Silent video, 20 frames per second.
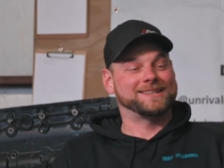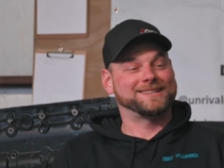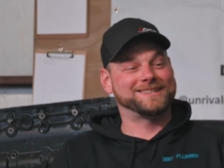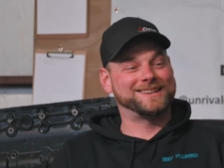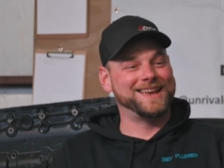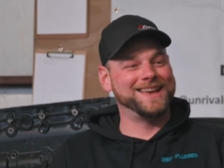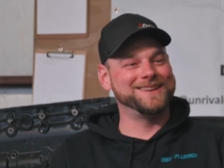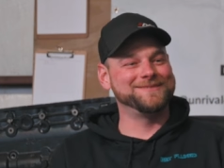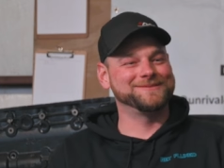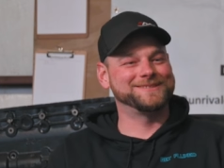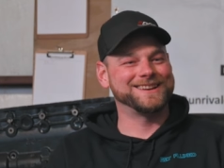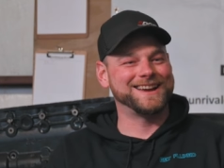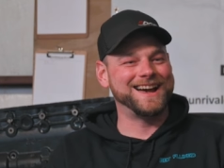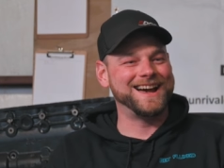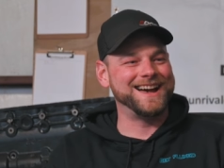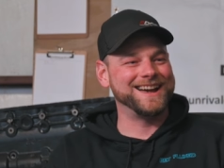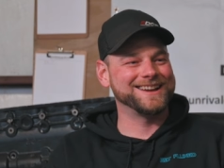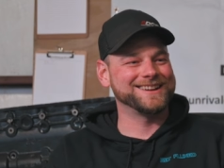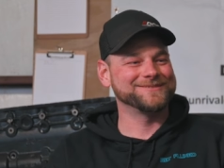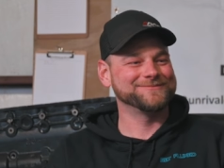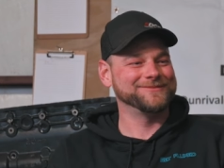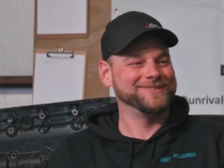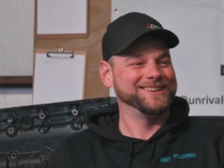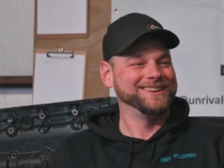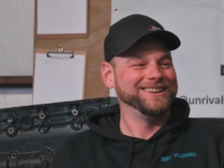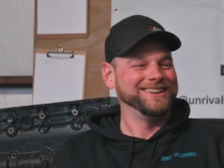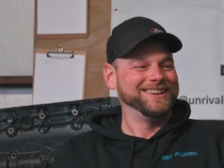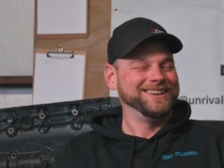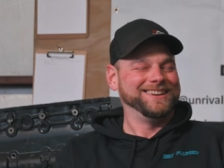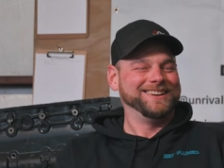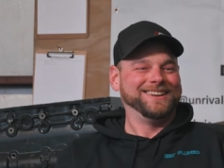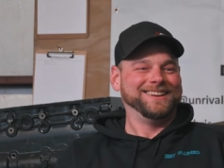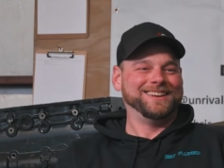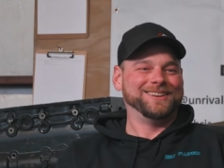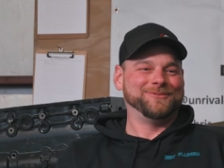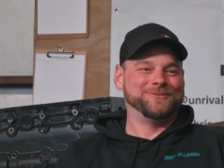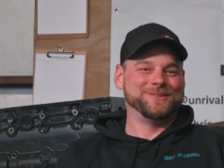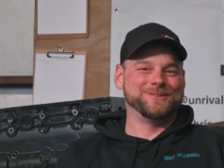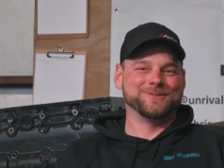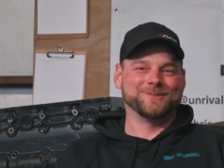the same time,
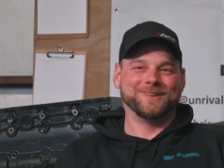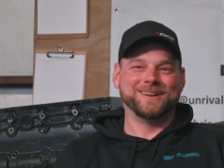if you